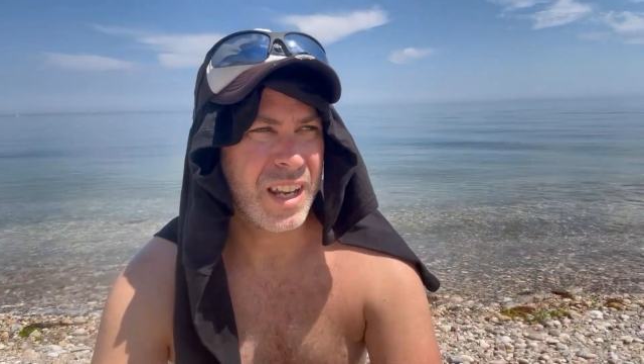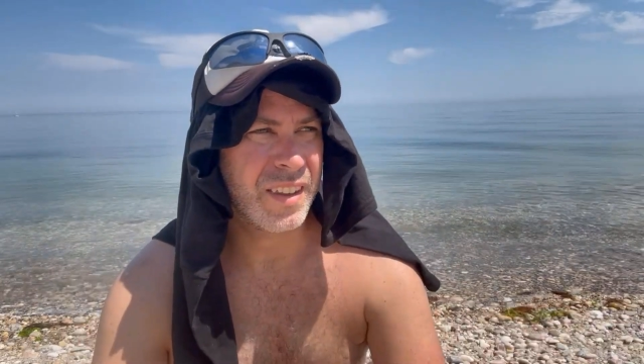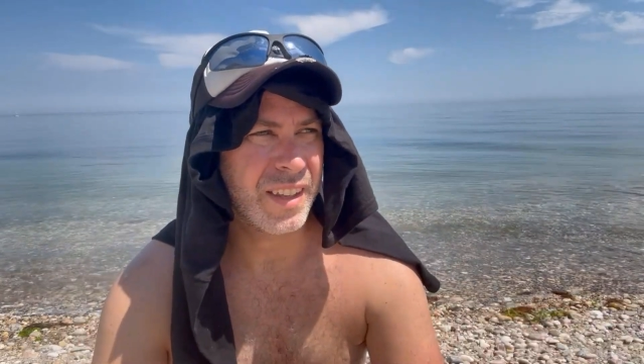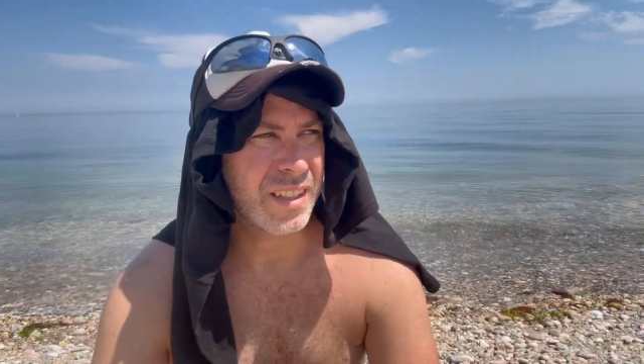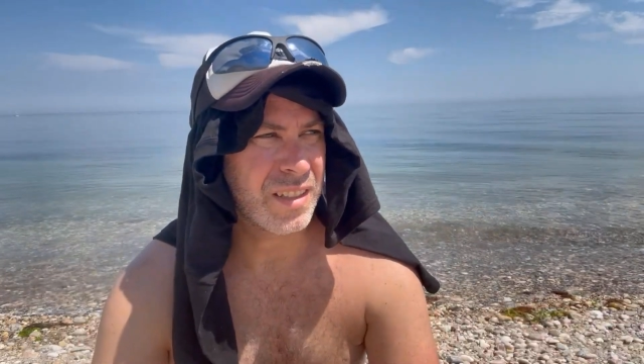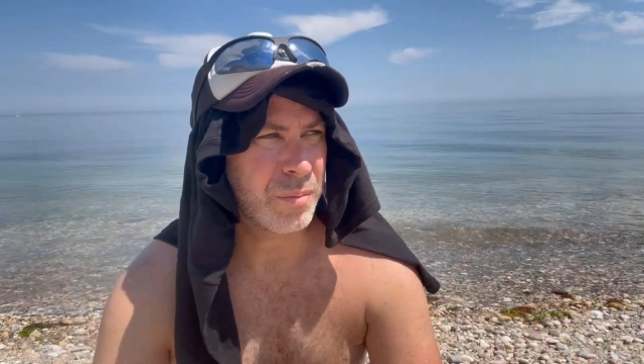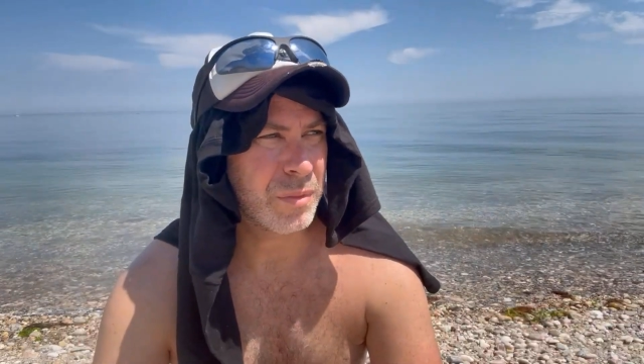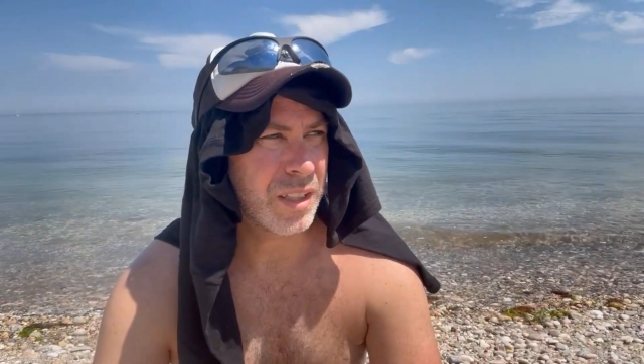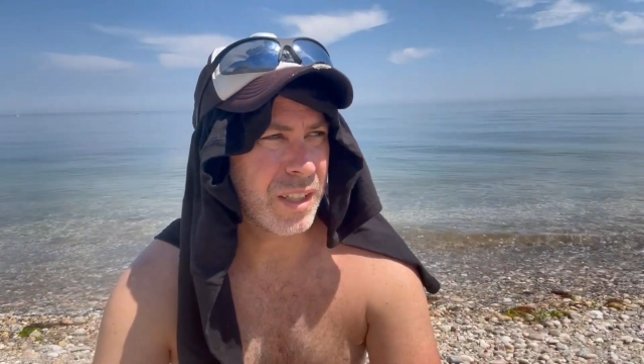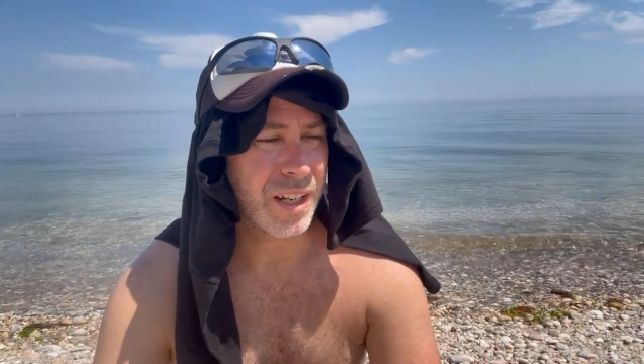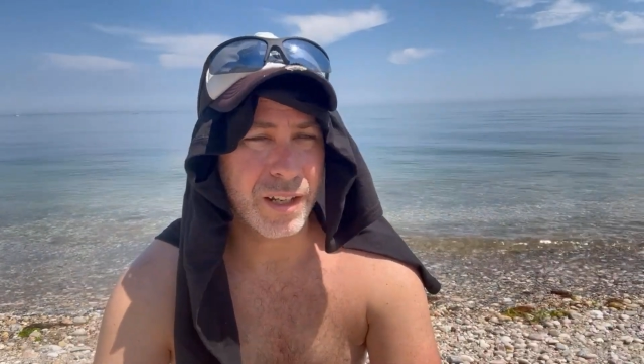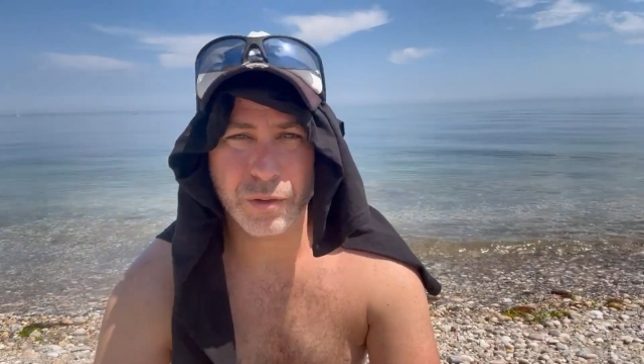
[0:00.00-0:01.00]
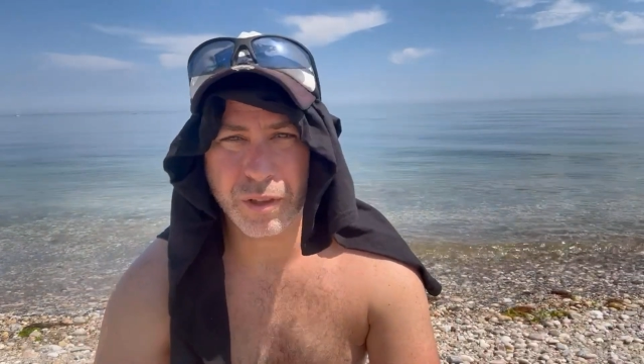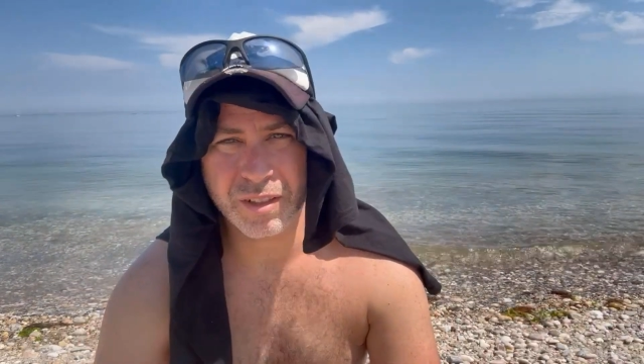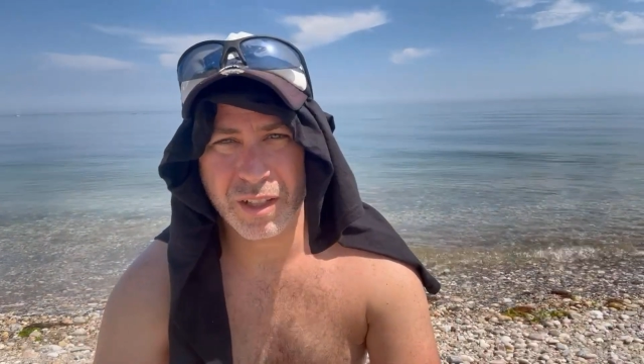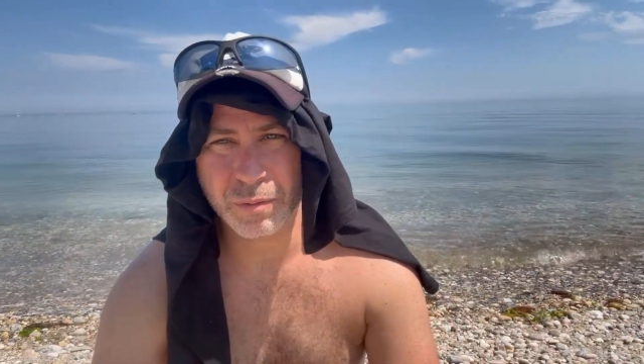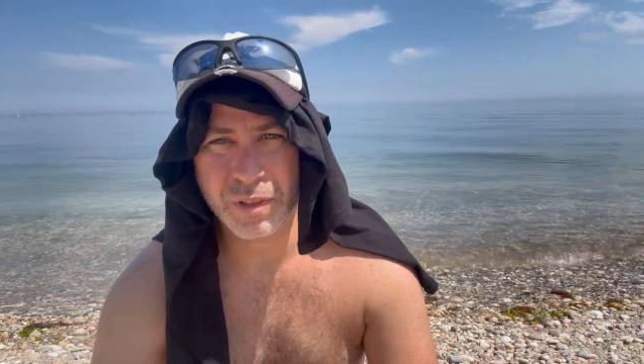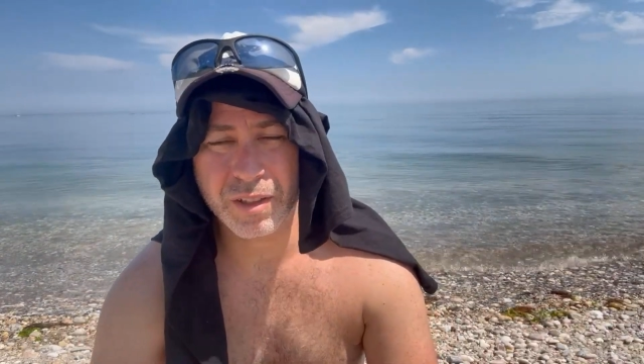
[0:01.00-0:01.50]
And that's something that I always
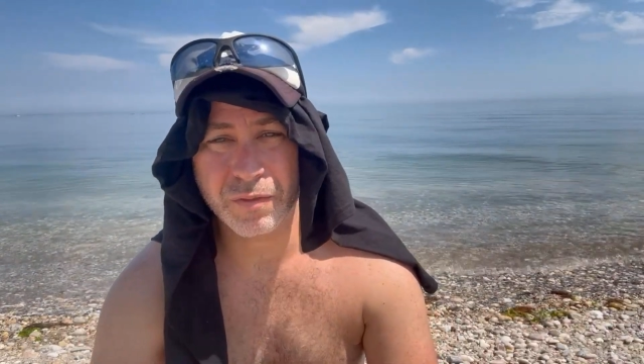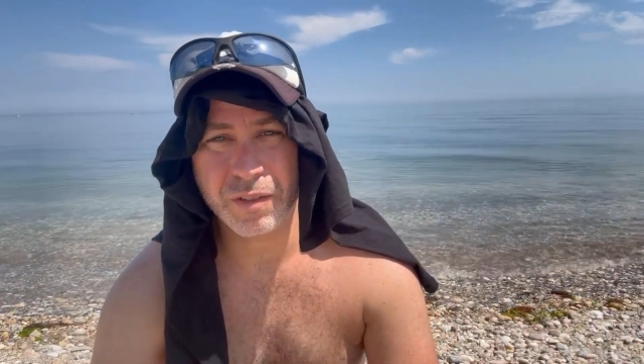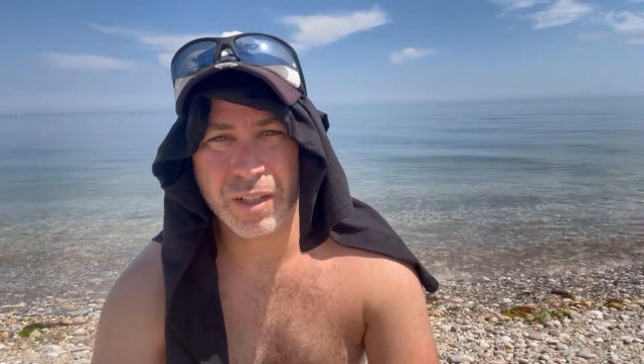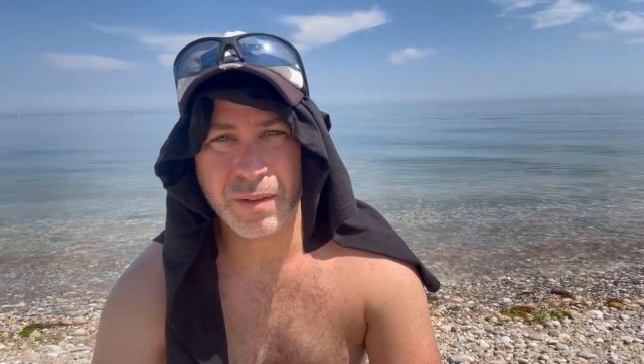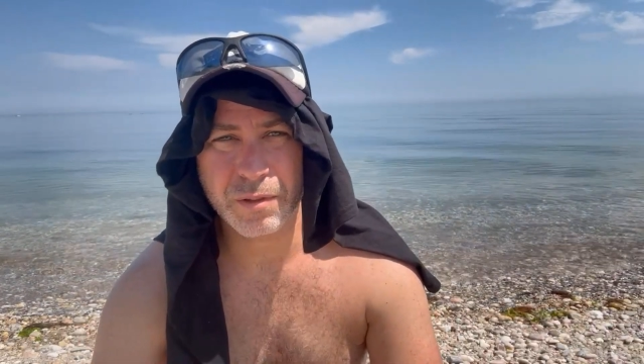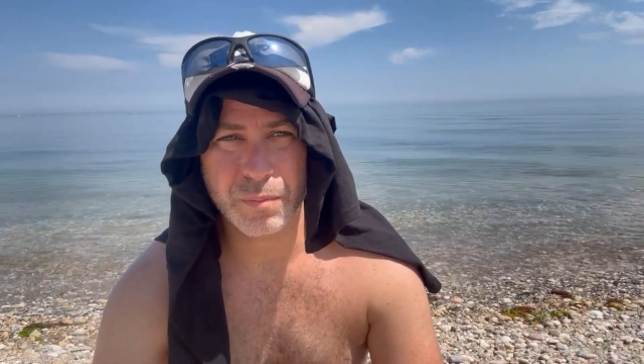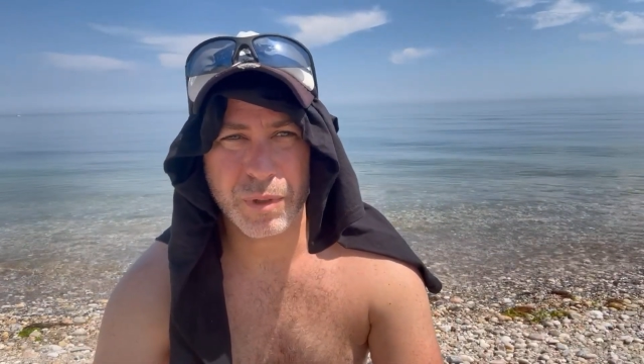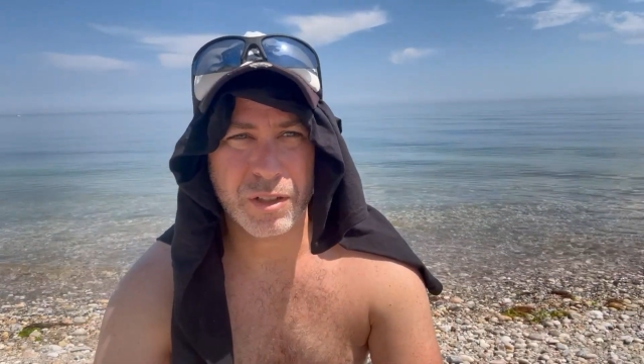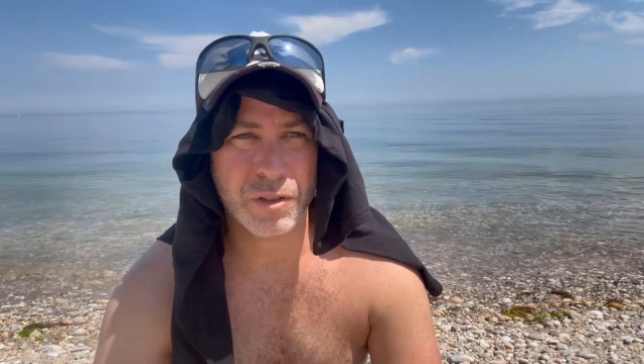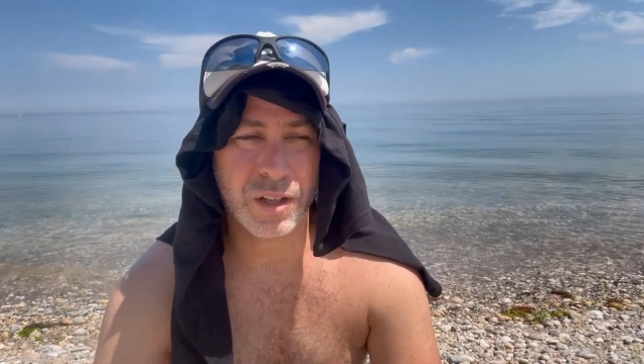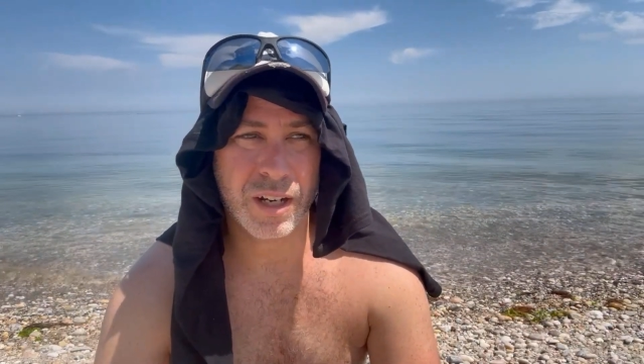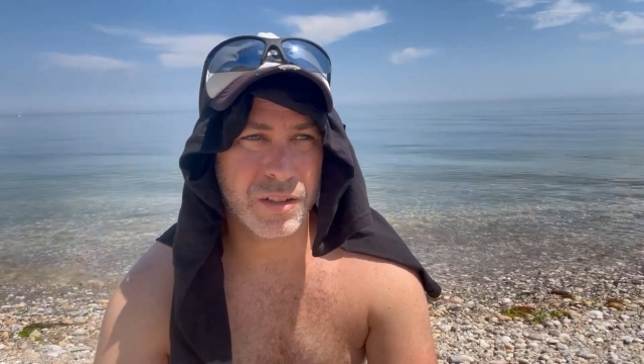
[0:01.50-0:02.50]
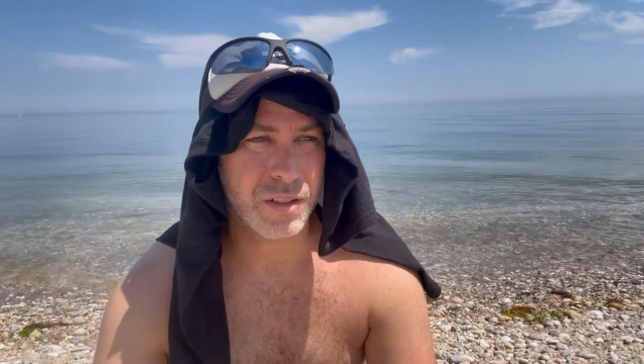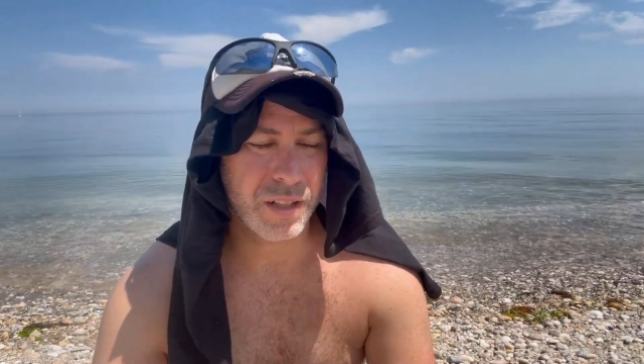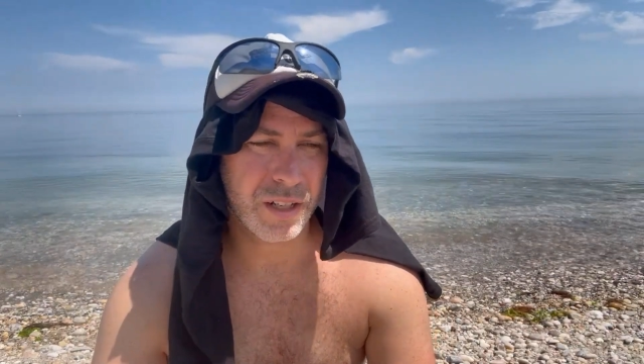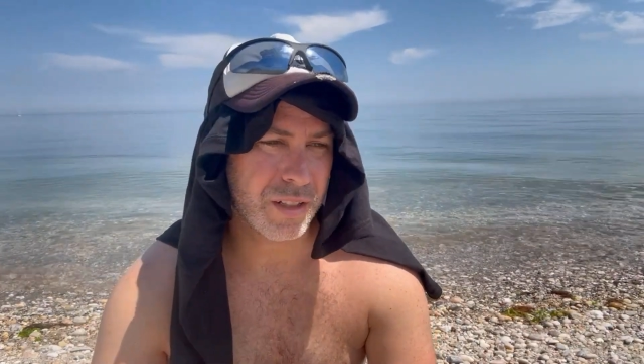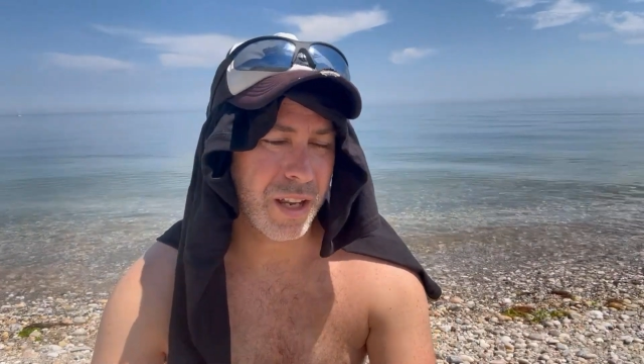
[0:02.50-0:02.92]
say with different types of beach trash.